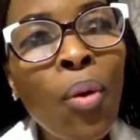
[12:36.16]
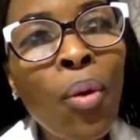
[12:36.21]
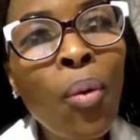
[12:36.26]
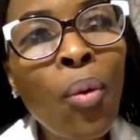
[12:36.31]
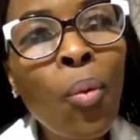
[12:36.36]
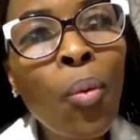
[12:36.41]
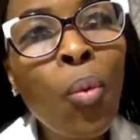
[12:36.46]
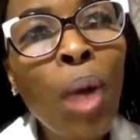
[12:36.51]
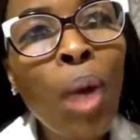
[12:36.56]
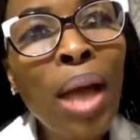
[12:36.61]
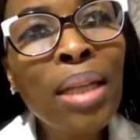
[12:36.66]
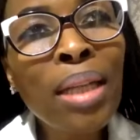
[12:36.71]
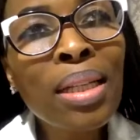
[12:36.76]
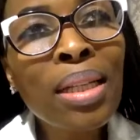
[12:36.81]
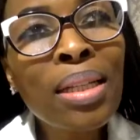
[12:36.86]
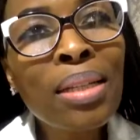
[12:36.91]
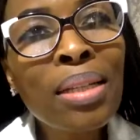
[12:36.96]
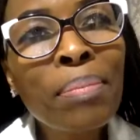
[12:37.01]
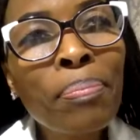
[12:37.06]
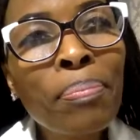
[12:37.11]
what
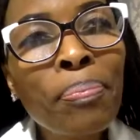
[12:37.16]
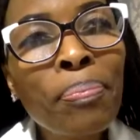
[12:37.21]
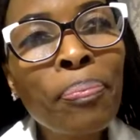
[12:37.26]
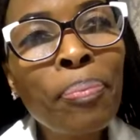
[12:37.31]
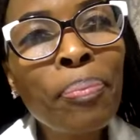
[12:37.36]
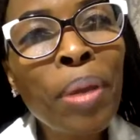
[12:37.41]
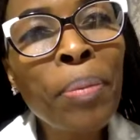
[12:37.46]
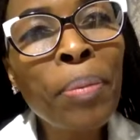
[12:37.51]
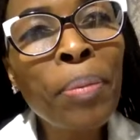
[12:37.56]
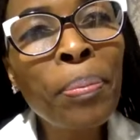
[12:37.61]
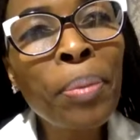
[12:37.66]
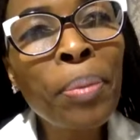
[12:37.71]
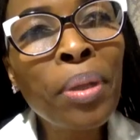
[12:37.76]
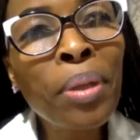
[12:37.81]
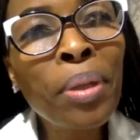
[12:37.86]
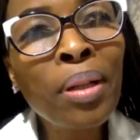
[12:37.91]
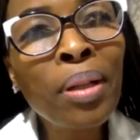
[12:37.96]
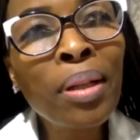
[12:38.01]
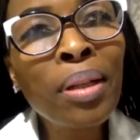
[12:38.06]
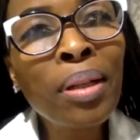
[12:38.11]

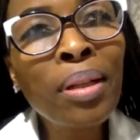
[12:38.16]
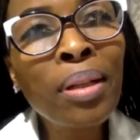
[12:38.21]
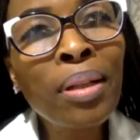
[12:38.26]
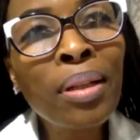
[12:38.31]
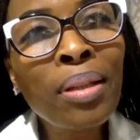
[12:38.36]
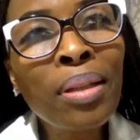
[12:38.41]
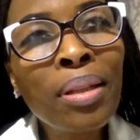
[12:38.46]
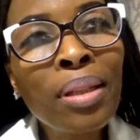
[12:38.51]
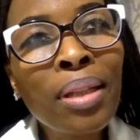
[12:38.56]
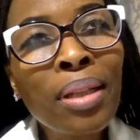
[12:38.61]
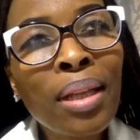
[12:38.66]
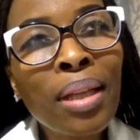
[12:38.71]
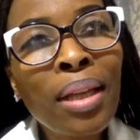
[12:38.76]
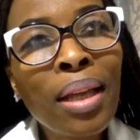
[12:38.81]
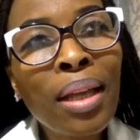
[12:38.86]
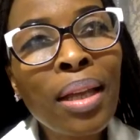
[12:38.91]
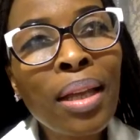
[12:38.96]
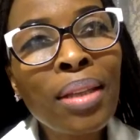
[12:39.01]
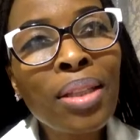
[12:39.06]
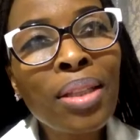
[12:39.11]
people
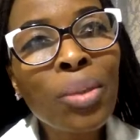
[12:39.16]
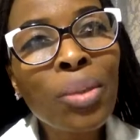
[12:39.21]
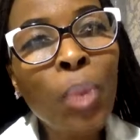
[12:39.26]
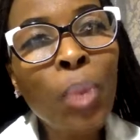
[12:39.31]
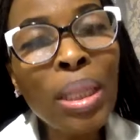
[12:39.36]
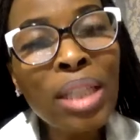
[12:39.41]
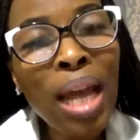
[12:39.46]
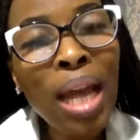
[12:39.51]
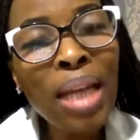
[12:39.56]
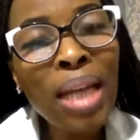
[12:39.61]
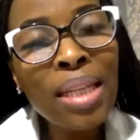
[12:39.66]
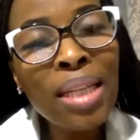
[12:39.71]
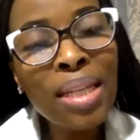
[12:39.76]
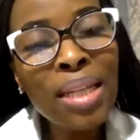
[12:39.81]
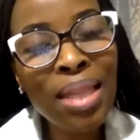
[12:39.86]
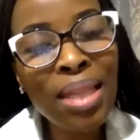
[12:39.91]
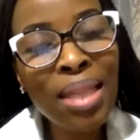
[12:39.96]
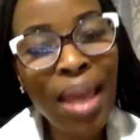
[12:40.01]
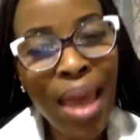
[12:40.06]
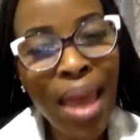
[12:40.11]
what
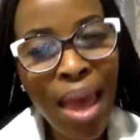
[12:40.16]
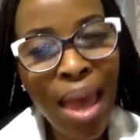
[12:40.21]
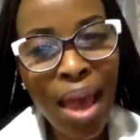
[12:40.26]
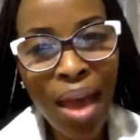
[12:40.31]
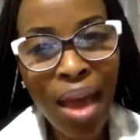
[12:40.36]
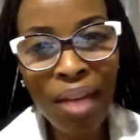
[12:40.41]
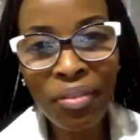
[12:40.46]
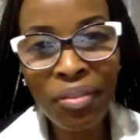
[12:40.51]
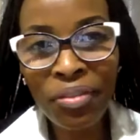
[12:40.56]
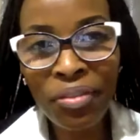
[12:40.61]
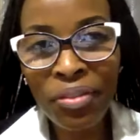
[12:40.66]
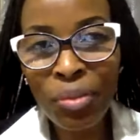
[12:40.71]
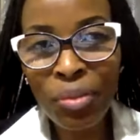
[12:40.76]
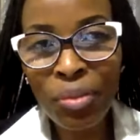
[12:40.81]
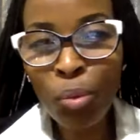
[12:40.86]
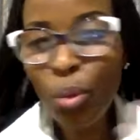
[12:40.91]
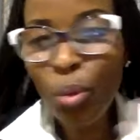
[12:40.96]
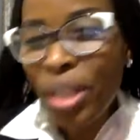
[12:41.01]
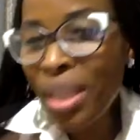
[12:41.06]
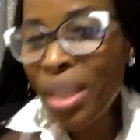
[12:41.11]
challenges they have,
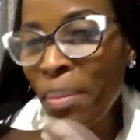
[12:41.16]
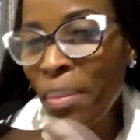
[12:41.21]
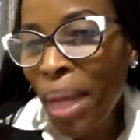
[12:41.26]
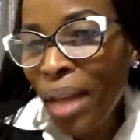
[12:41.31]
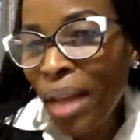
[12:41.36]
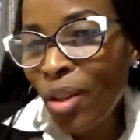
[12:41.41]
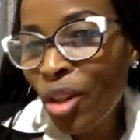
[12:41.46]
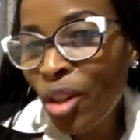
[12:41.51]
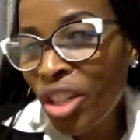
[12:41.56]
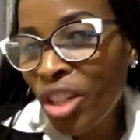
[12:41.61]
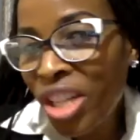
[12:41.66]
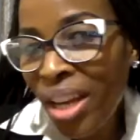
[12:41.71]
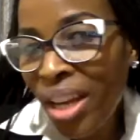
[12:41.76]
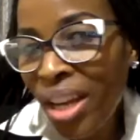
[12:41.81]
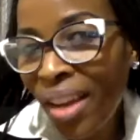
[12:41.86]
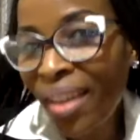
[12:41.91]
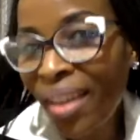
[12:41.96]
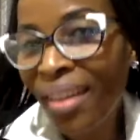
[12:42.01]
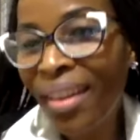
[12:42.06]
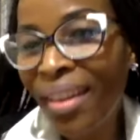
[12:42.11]
which they might not
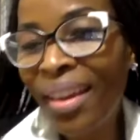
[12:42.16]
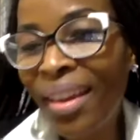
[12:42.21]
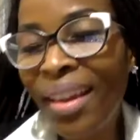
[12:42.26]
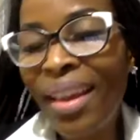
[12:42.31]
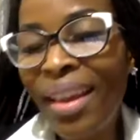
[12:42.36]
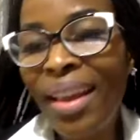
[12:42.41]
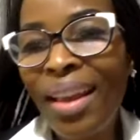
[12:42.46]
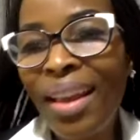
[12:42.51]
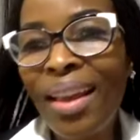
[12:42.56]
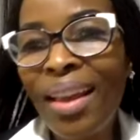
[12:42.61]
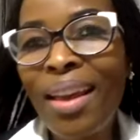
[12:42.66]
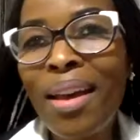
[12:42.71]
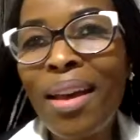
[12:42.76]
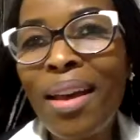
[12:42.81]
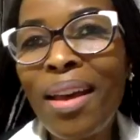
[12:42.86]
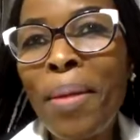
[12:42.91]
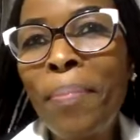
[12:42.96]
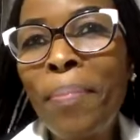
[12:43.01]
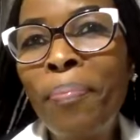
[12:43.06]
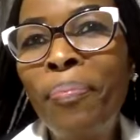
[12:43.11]
share.
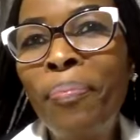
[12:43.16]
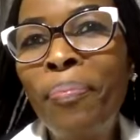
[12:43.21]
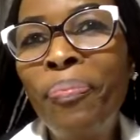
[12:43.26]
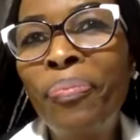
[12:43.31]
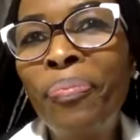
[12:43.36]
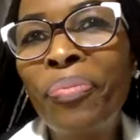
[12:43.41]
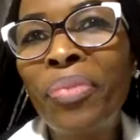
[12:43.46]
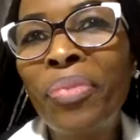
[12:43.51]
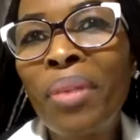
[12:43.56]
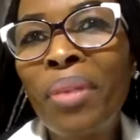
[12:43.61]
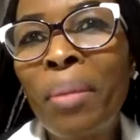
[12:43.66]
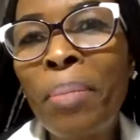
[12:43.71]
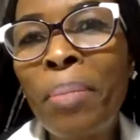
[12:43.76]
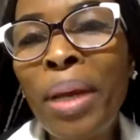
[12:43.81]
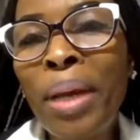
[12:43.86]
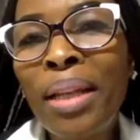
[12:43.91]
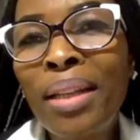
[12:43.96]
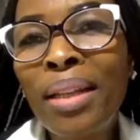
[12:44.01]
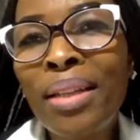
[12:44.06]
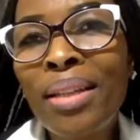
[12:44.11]
Um,
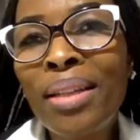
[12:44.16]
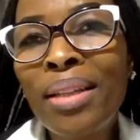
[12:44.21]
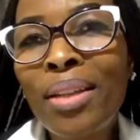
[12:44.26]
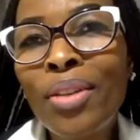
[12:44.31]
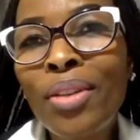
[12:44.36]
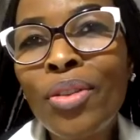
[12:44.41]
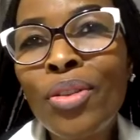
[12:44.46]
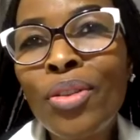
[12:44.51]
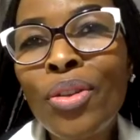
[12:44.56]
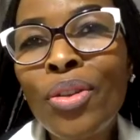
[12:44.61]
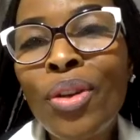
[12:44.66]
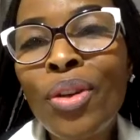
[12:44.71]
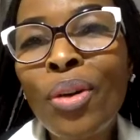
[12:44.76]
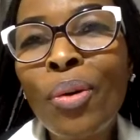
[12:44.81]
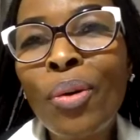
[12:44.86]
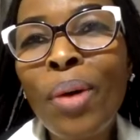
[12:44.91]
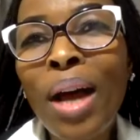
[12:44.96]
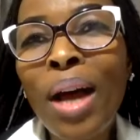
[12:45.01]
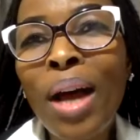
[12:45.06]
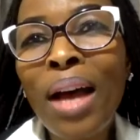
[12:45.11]
but you
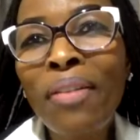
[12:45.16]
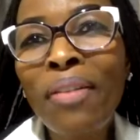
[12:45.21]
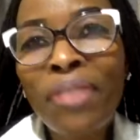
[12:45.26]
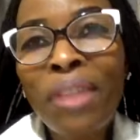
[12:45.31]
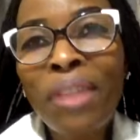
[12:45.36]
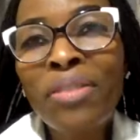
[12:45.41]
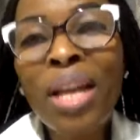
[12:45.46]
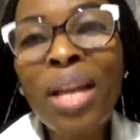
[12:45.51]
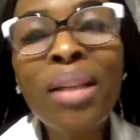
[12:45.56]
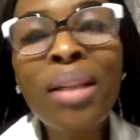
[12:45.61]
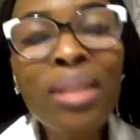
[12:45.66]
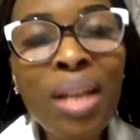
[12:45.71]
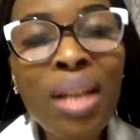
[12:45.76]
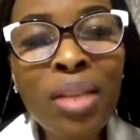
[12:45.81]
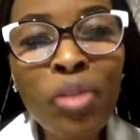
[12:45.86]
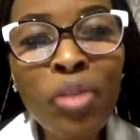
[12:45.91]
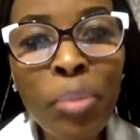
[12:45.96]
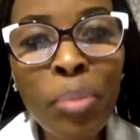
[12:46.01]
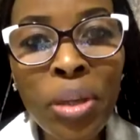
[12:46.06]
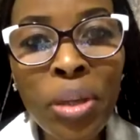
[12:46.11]
know, I've I've done
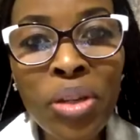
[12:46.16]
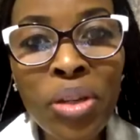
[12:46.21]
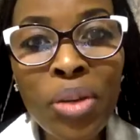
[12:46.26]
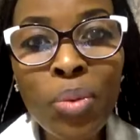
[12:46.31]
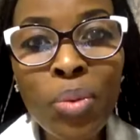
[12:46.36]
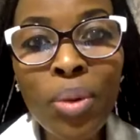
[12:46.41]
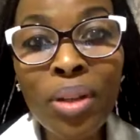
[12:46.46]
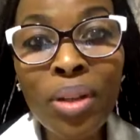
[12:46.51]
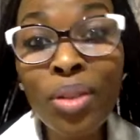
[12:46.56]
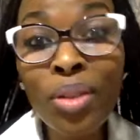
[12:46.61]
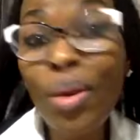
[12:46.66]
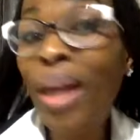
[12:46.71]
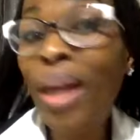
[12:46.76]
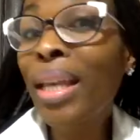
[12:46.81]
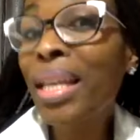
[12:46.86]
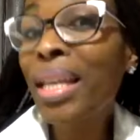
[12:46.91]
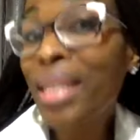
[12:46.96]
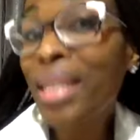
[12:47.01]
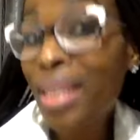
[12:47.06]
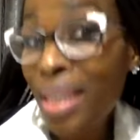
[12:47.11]
transformation work, so I
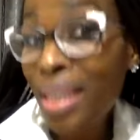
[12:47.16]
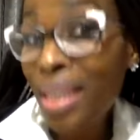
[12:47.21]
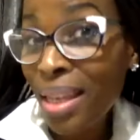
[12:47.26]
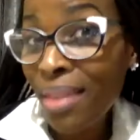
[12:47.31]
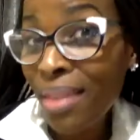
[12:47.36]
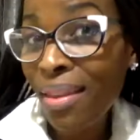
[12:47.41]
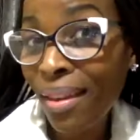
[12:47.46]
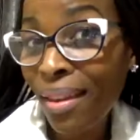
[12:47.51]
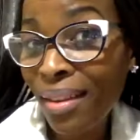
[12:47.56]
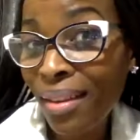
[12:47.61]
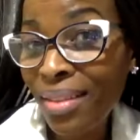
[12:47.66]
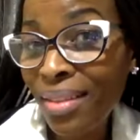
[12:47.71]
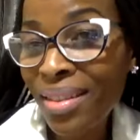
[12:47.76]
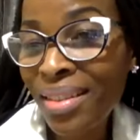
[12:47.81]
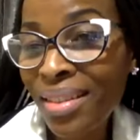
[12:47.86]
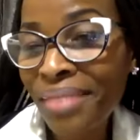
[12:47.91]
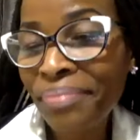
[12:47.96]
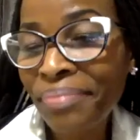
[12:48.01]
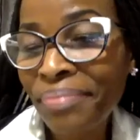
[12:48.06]
can see things.